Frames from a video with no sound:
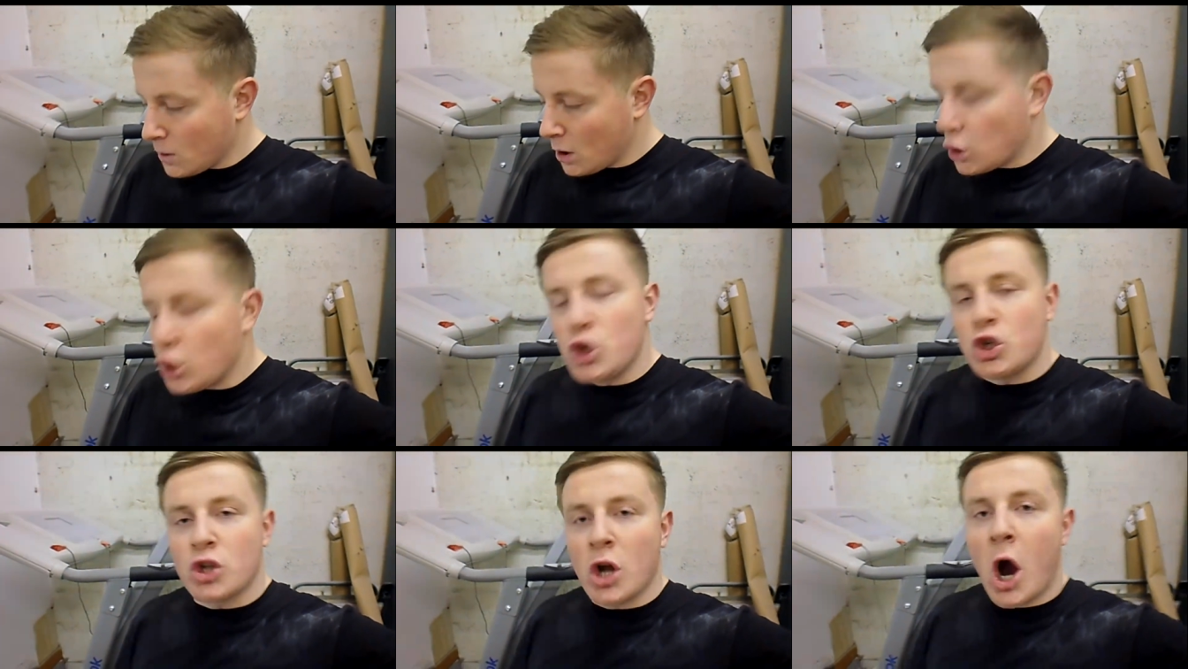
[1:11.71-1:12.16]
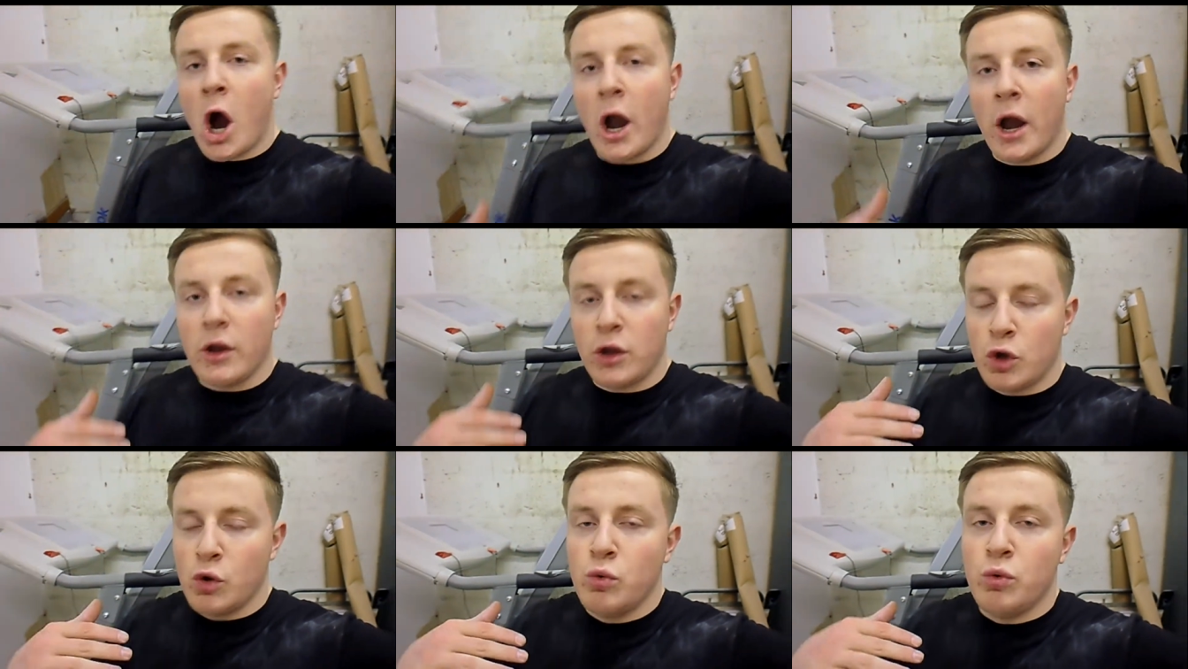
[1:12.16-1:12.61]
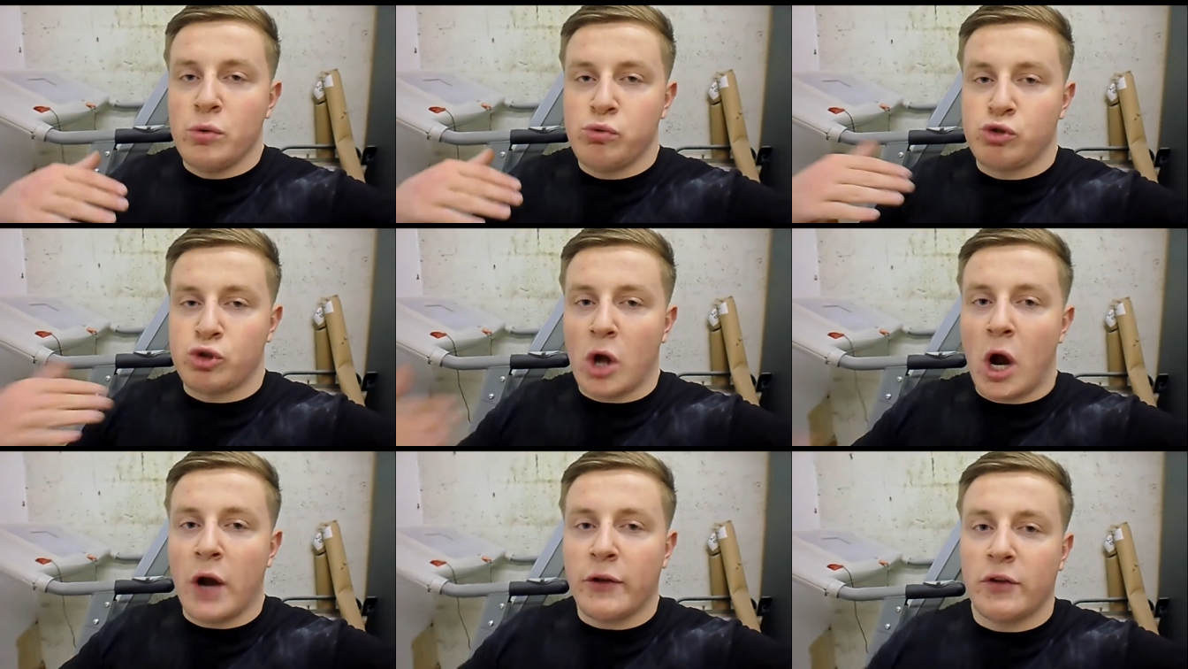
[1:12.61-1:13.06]
you will
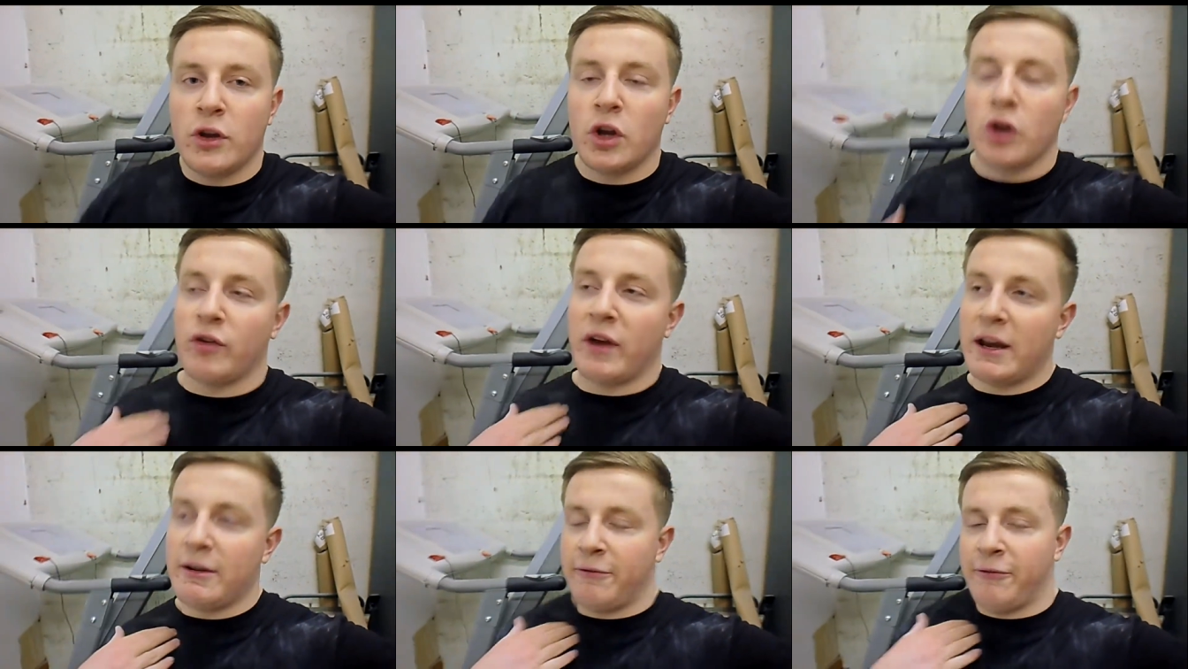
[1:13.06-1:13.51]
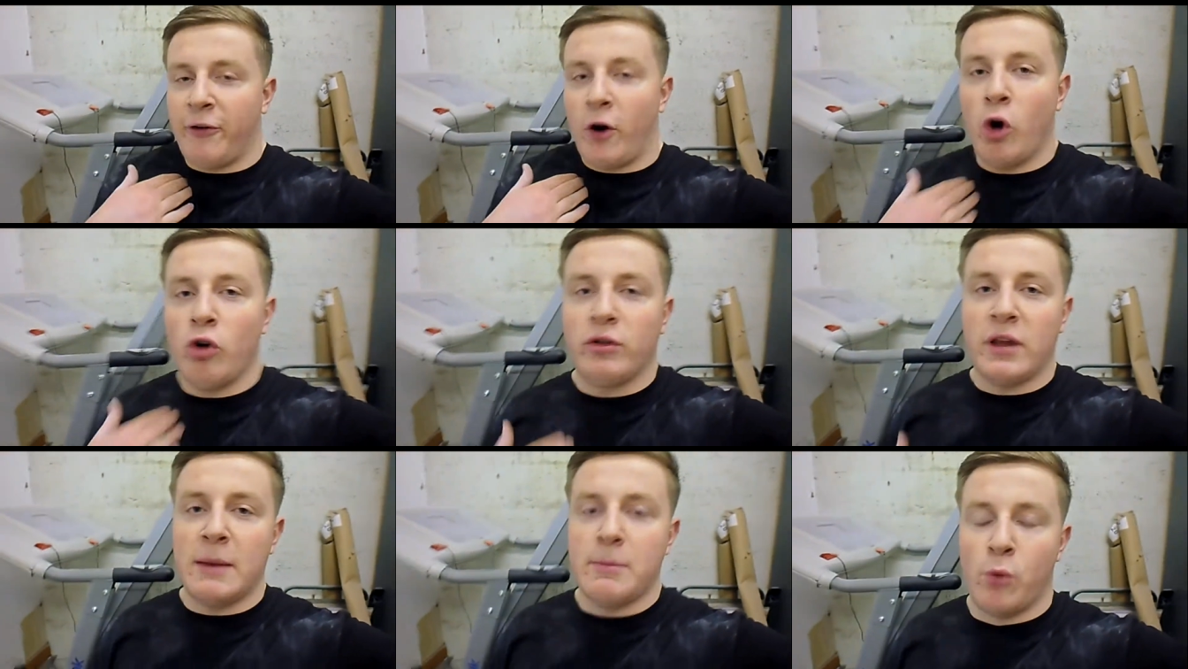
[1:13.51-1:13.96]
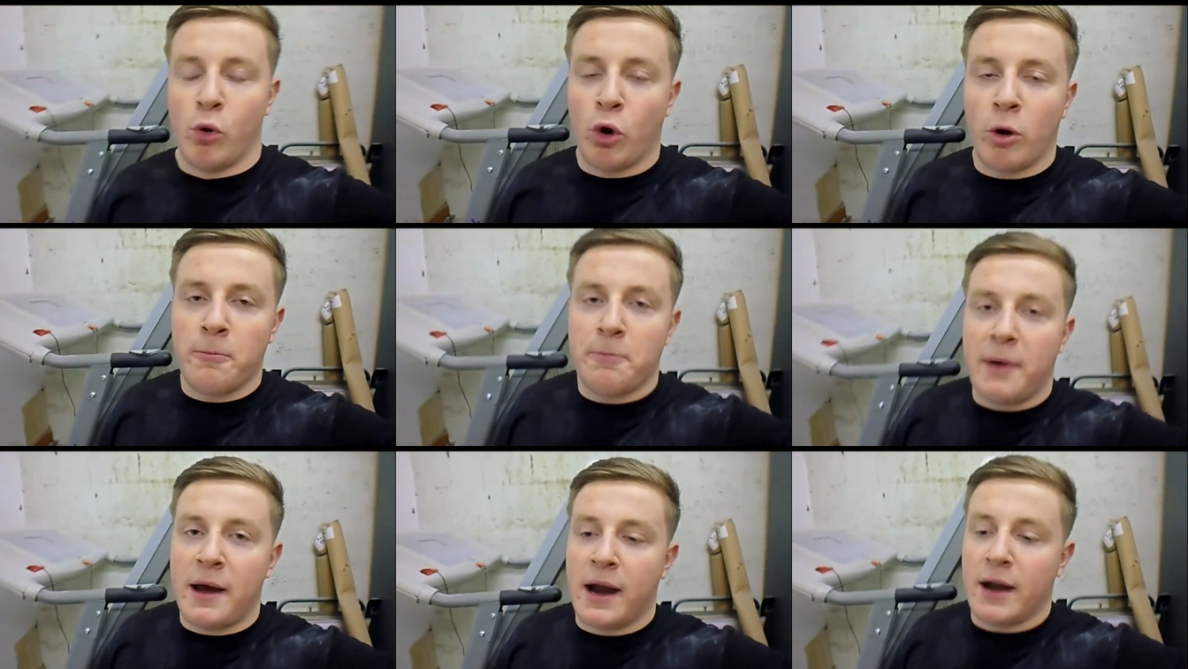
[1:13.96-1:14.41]
start to ingrain faulty
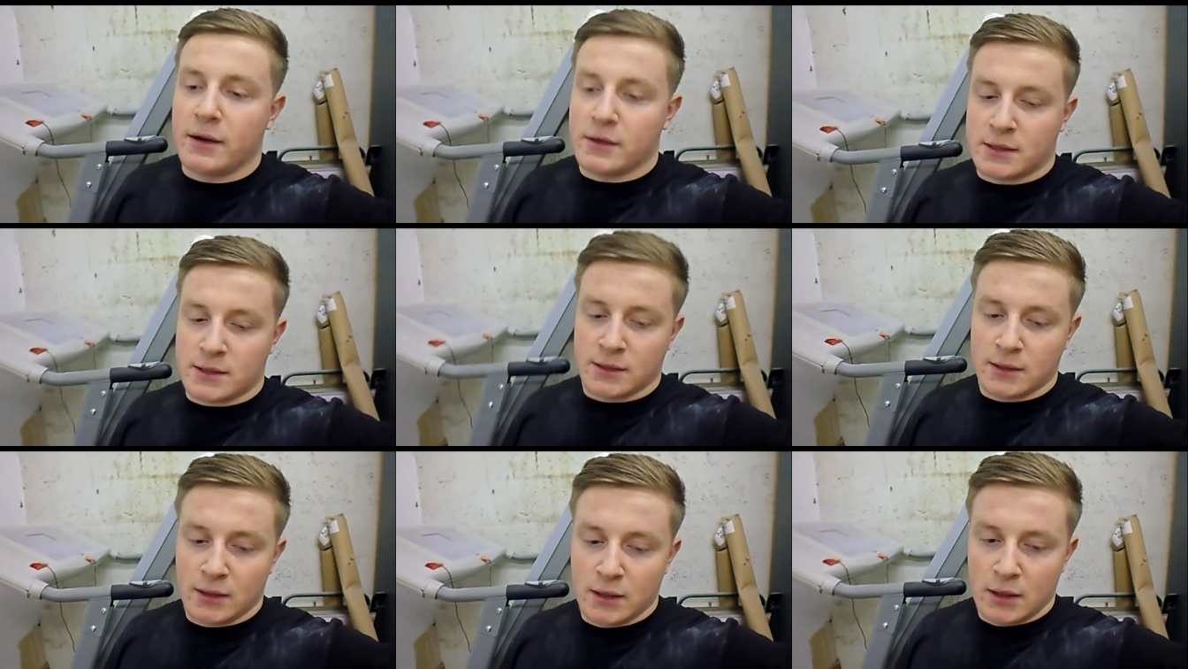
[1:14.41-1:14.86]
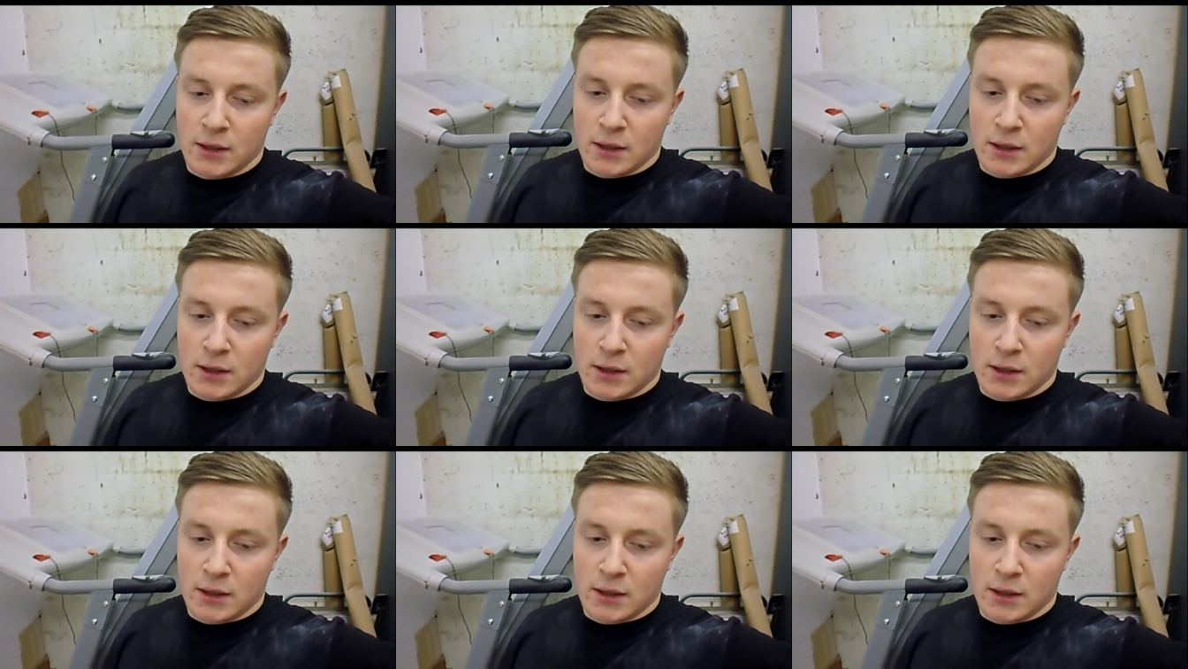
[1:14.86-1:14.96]
motoring patterns.